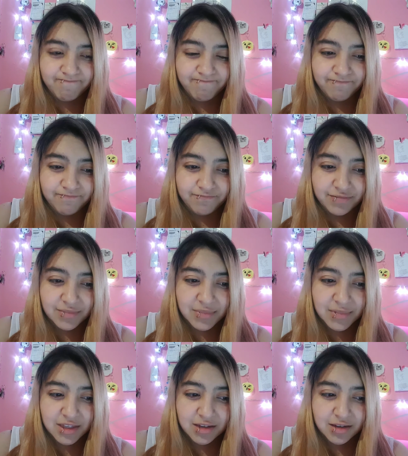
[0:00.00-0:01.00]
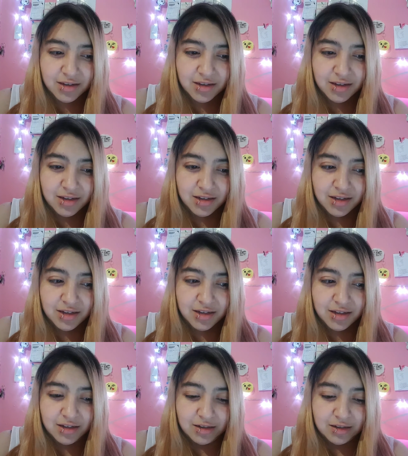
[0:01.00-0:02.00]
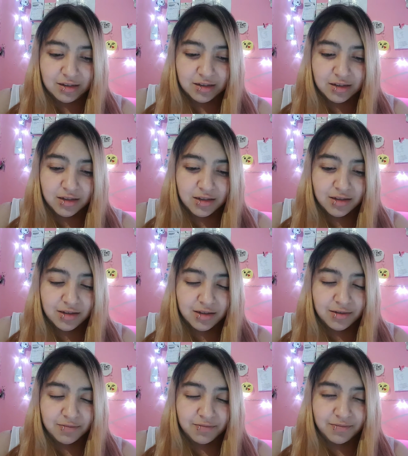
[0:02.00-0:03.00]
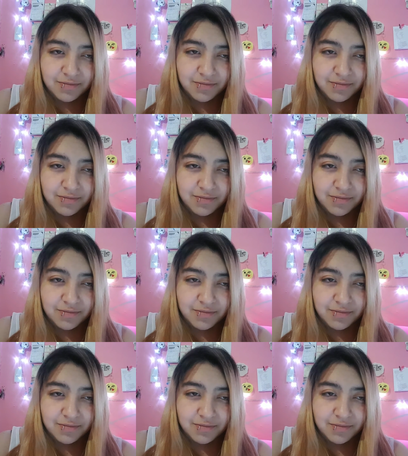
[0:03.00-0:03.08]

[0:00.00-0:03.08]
Nobody speaks.